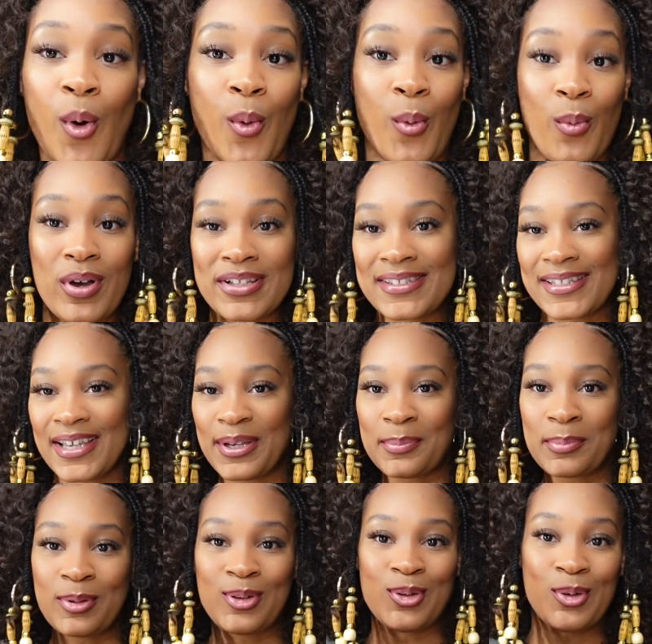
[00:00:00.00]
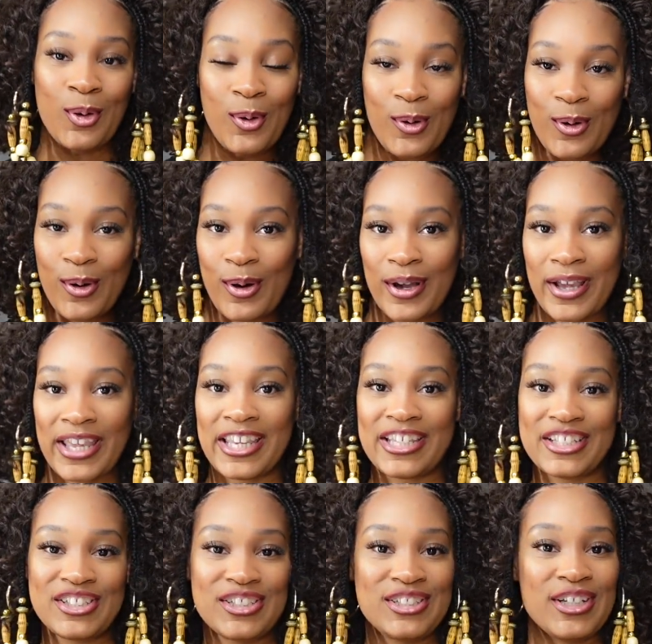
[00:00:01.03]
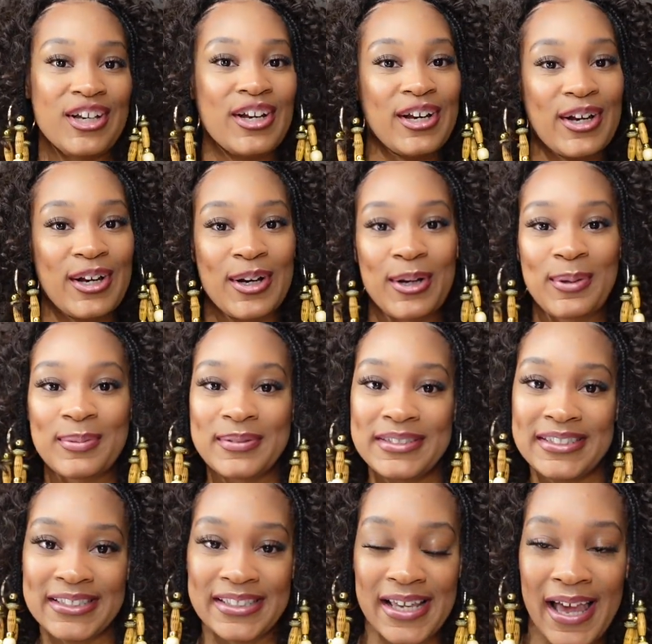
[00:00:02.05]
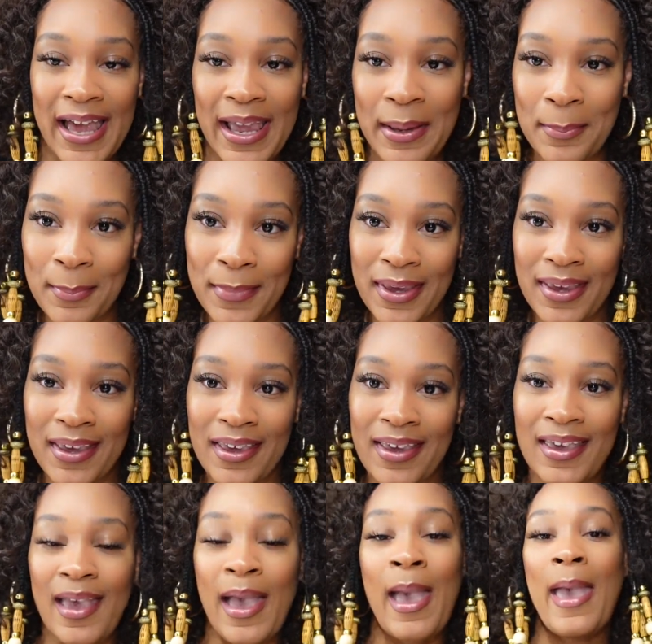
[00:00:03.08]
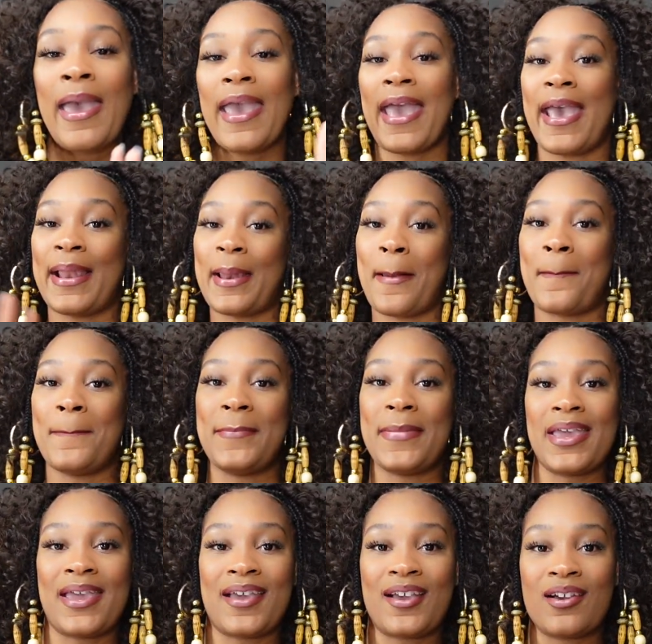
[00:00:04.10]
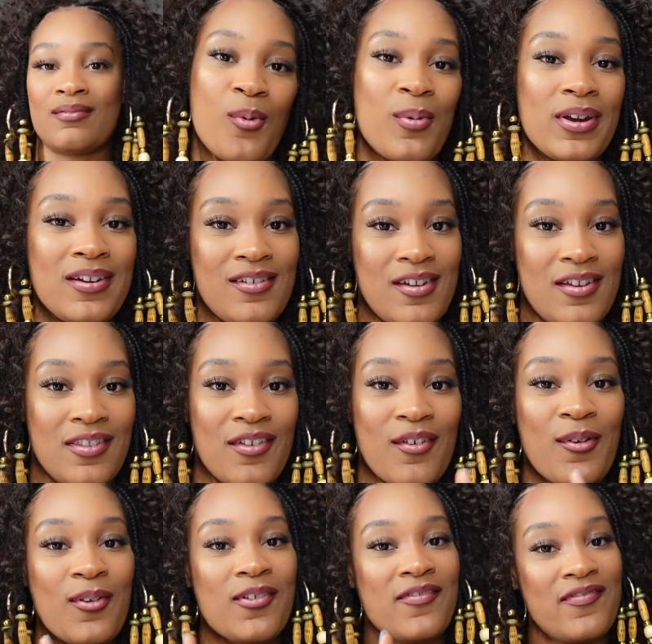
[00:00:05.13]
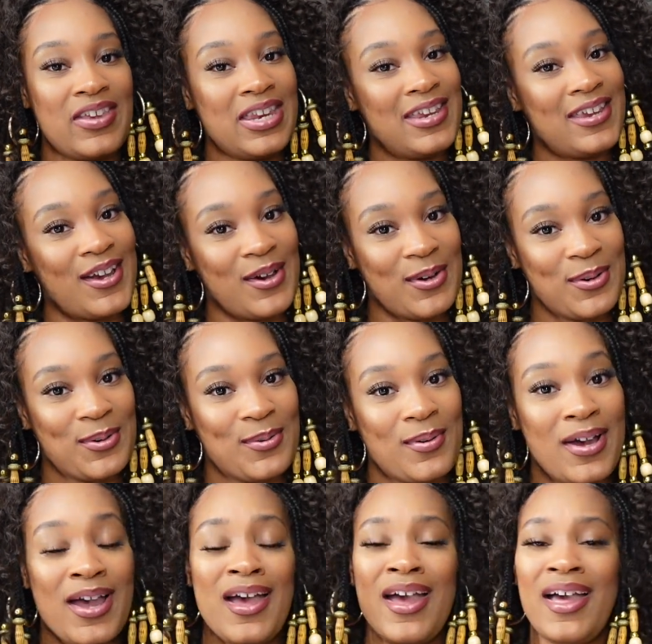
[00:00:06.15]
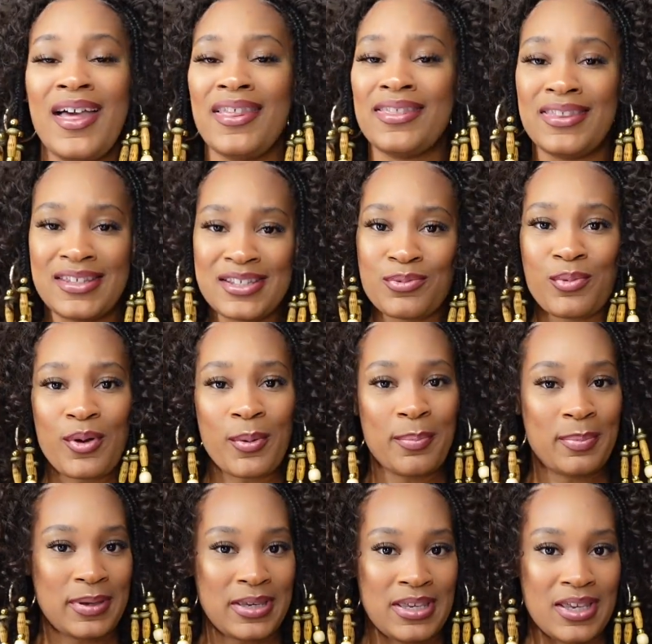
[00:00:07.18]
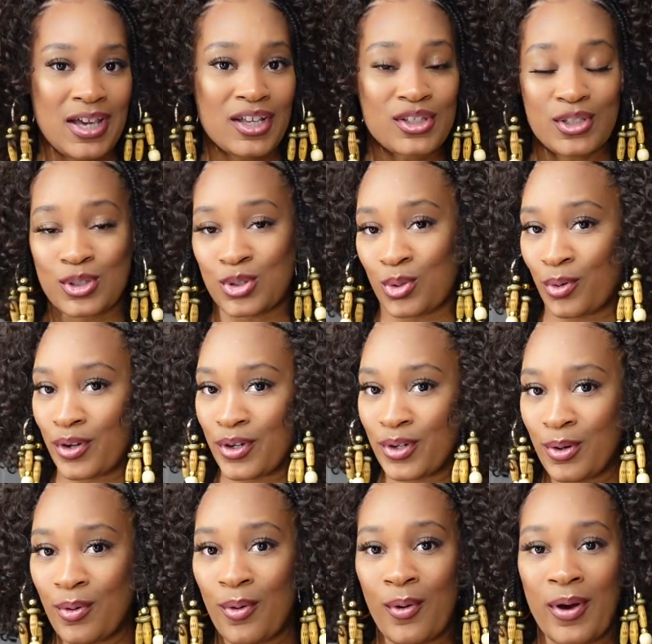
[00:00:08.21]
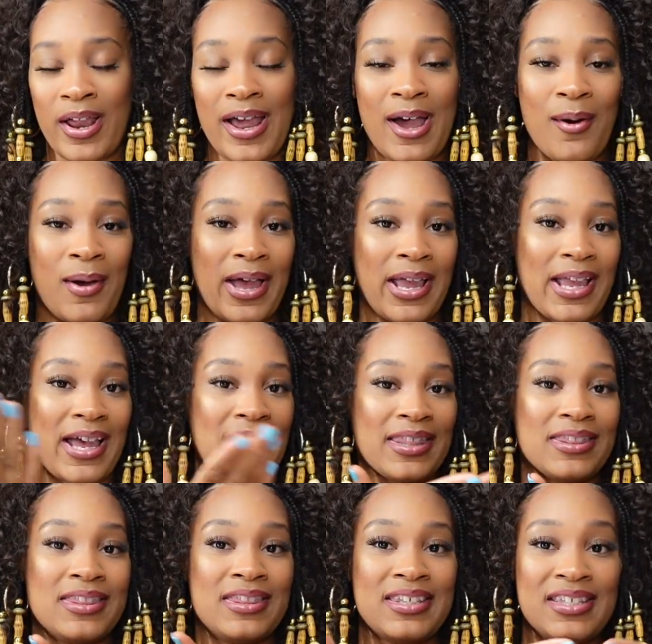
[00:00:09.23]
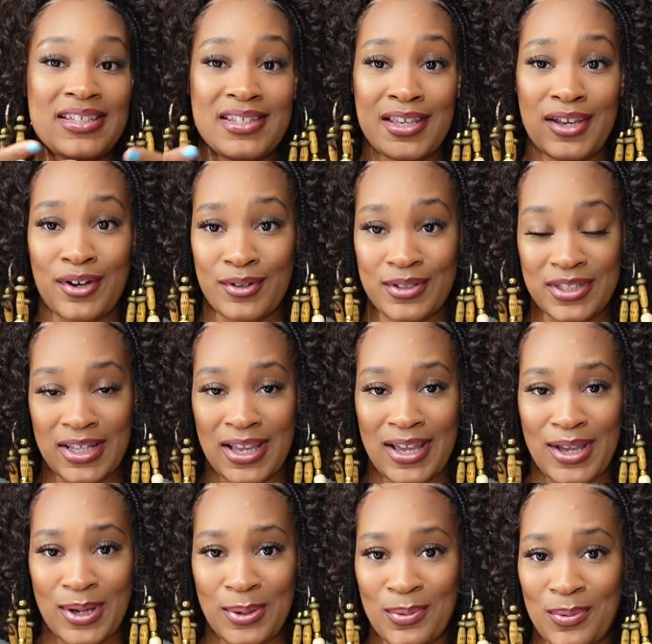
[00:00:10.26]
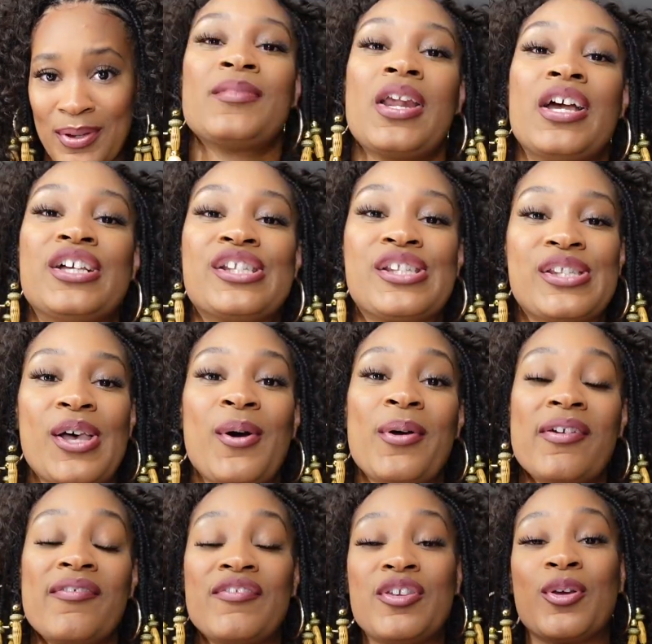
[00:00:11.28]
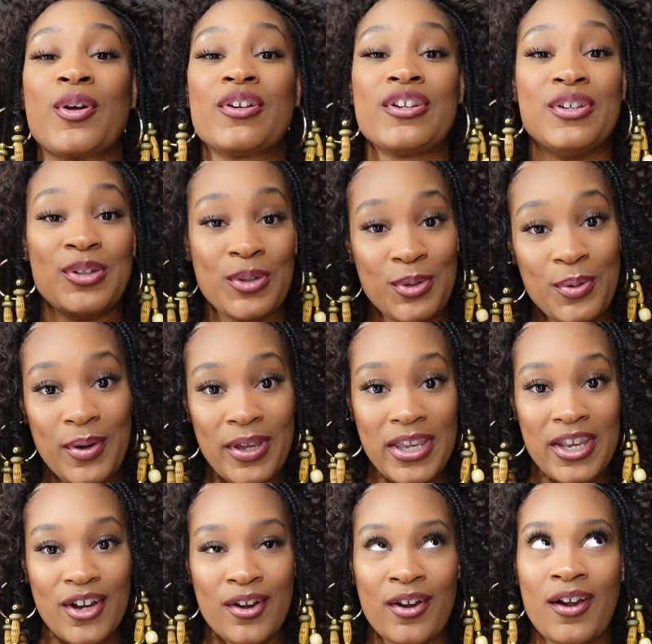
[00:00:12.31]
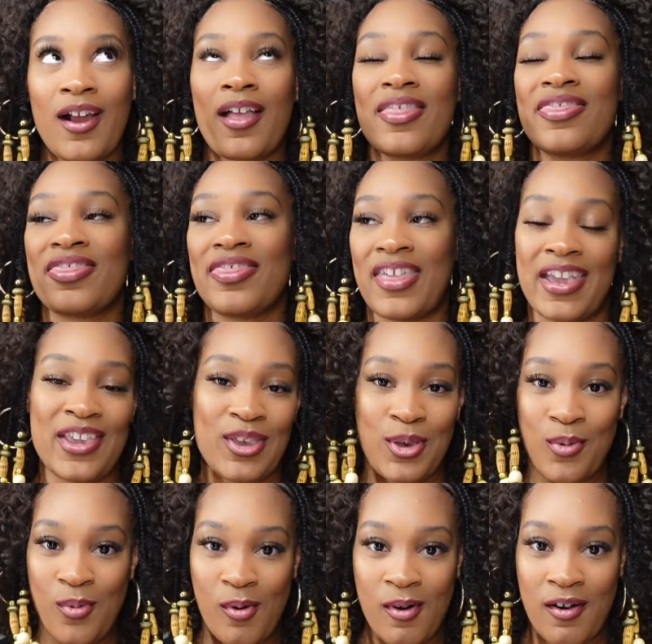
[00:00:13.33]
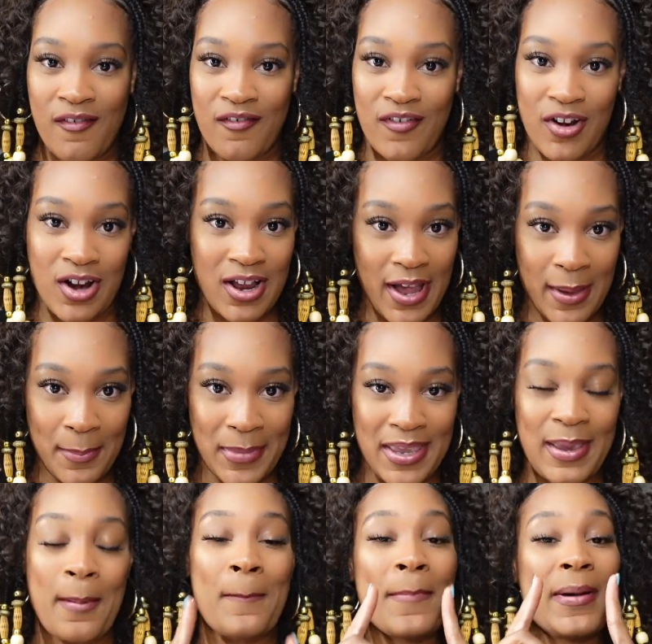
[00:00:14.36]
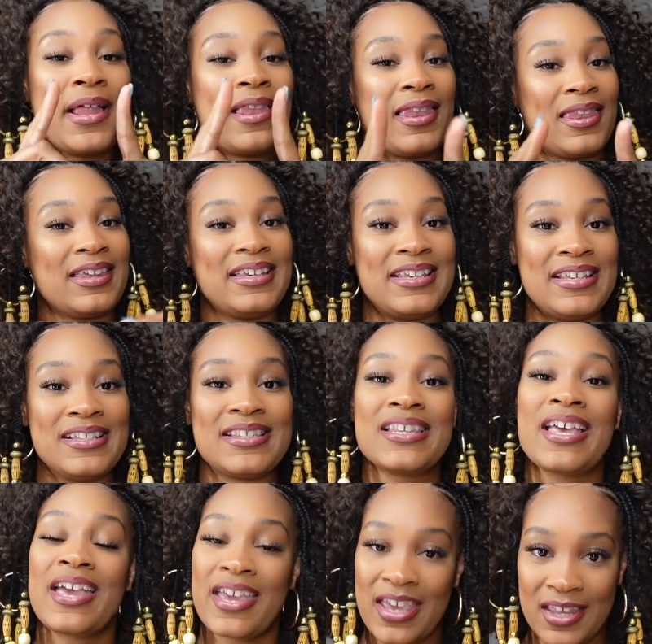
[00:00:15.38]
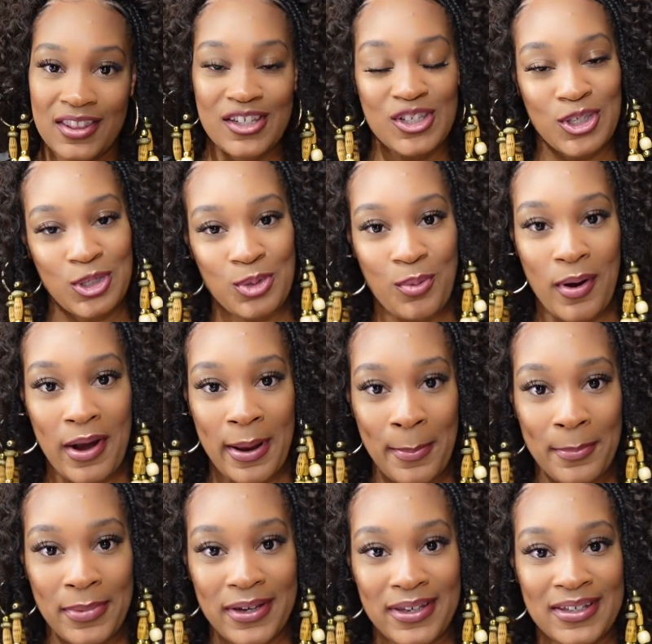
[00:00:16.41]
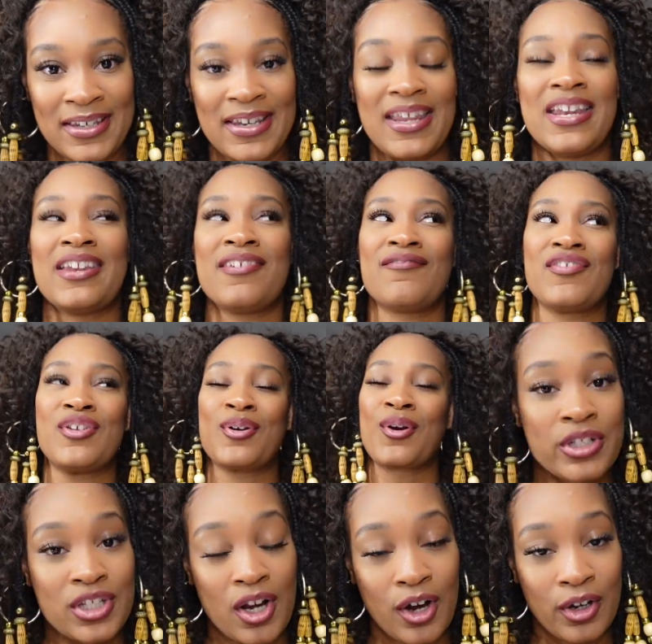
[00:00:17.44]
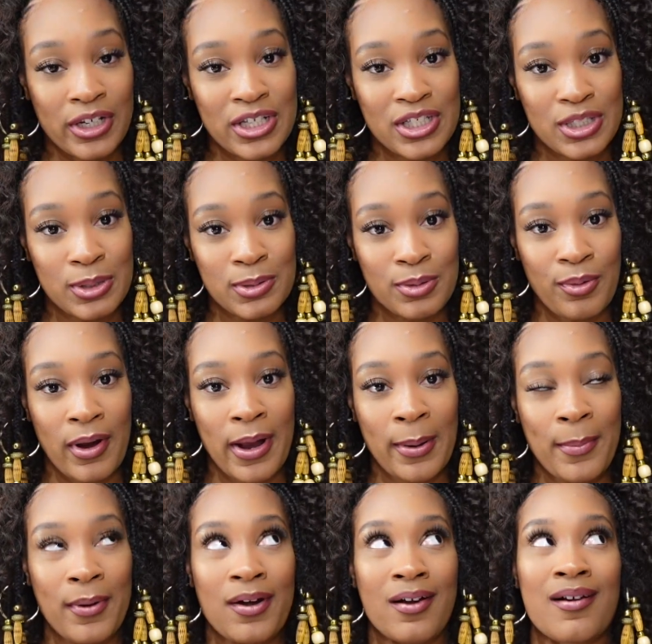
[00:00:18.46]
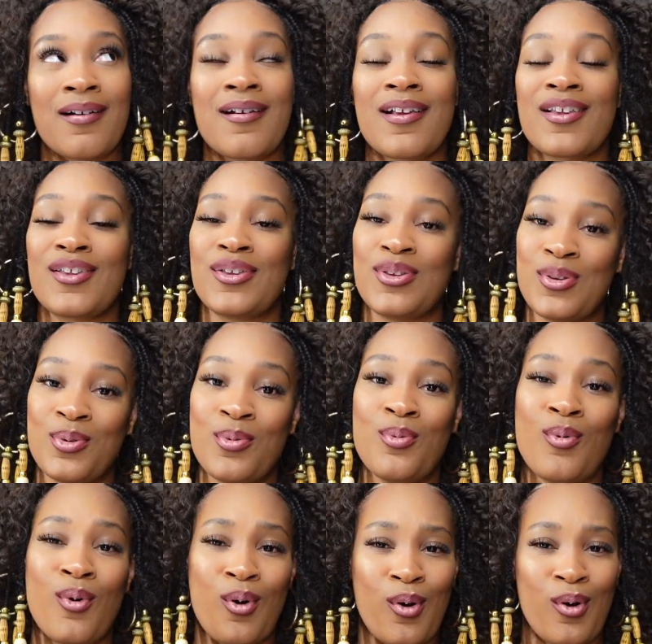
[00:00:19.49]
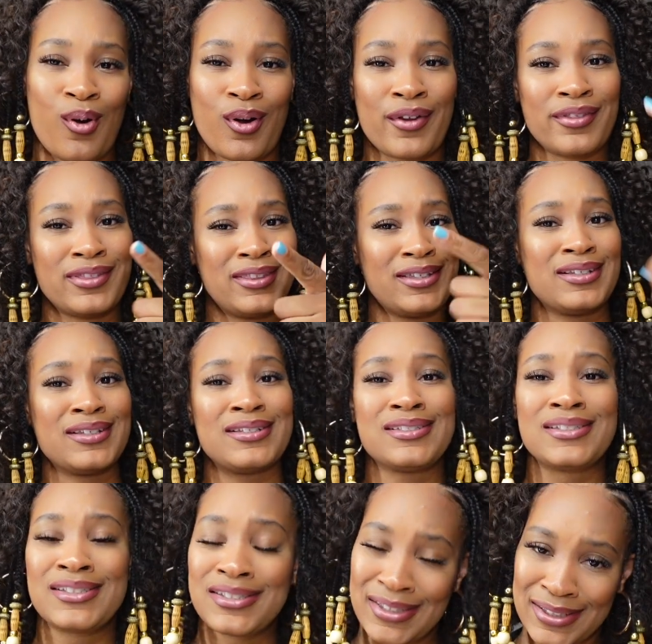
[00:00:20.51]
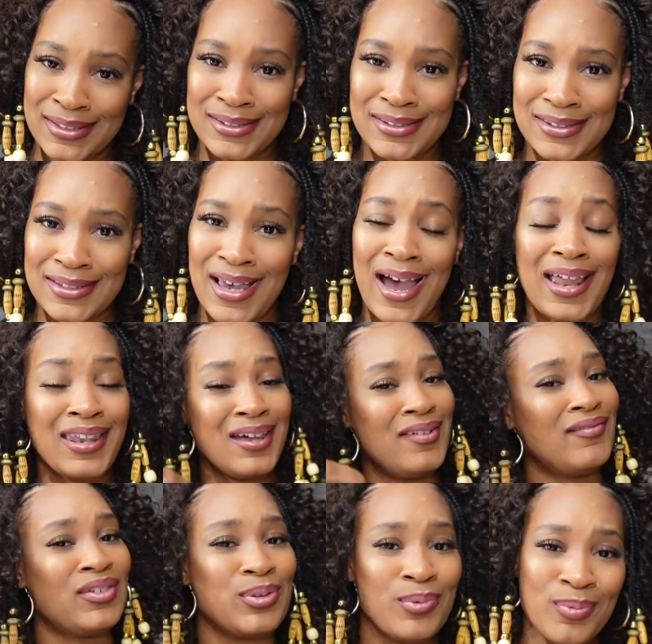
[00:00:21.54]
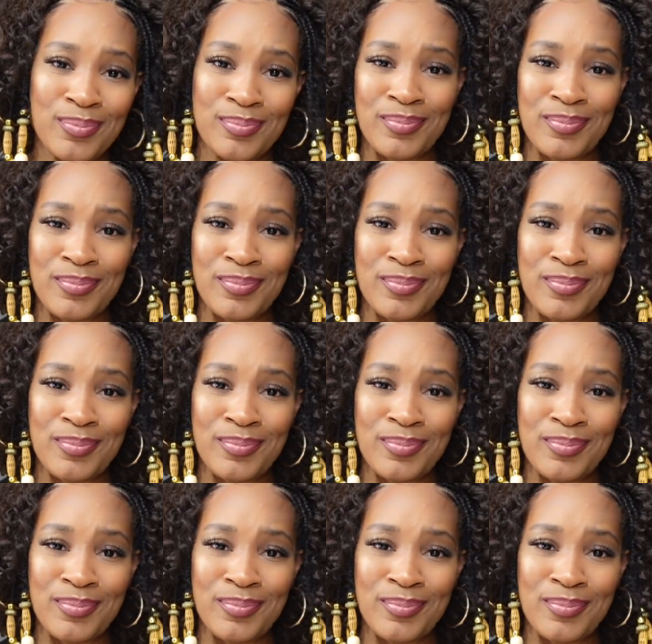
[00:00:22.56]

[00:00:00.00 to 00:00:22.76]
What's up, y'all? It's your girl, Diamond, and I'm back with another video. This will be a tutorial on how I got this hairstyle. So if you're new here, thank you all for coming. Please hit the subscribe button, and if you're a returning subscriber, you are the shit. I love you.